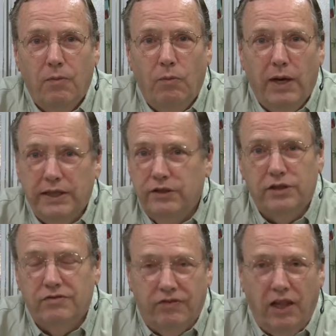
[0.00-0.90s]
Why not
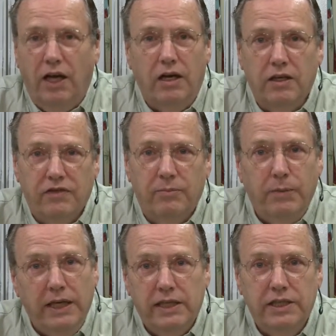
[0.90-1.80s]
just vlog from
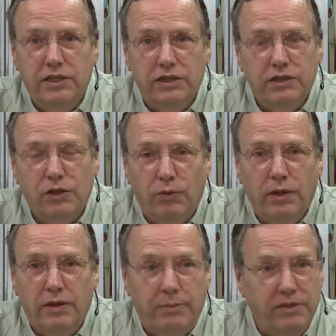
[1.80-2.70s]
my kitchen? It's
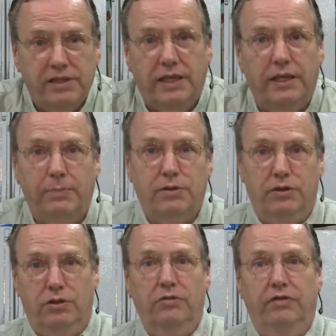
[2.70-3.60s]
where I'm set up to
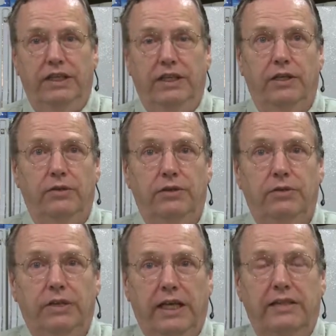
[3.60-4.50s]
do videos.
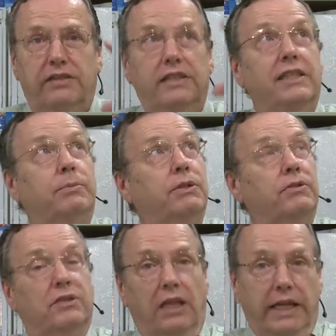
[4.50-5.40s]
You can't see it, but
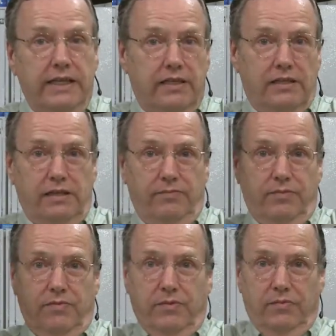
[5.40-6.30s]
there's lights
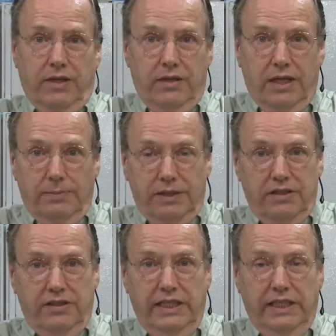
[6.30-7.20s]
up in the
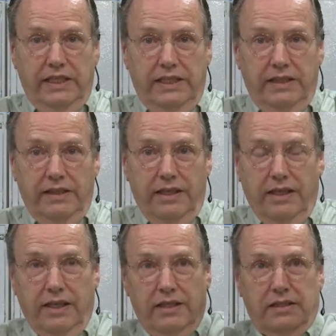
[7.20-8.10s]
ceiling.
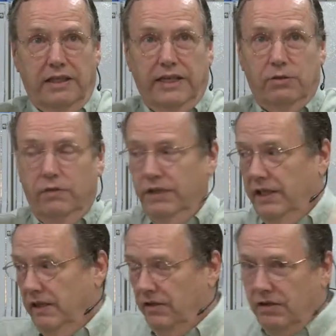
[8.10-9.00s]
There's lights over
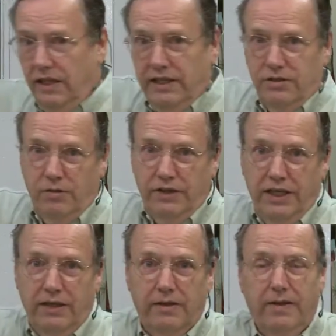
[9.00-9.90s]
there. There's lights over
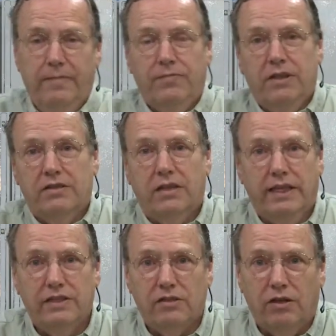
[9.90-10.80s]
there. There's
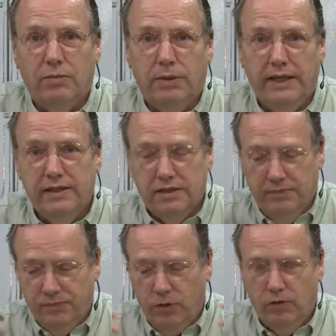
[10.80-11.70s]
lights all
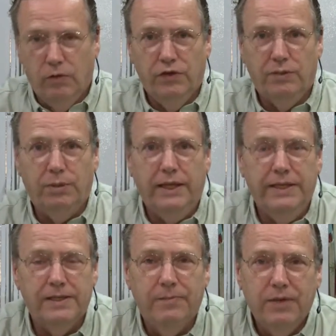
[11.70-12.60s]
over the
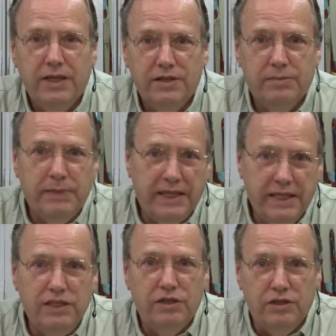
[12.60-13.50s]
place. My
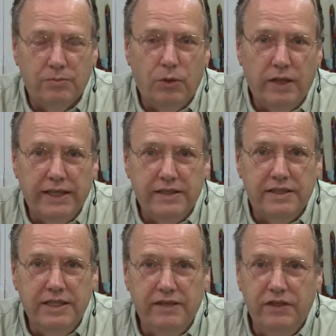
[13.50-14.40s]
kitchen is more like a
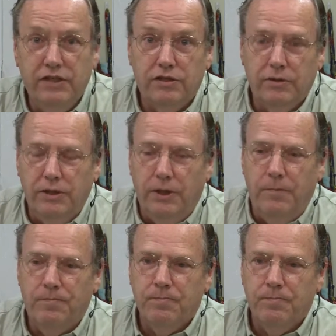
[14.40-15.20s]
TV studio.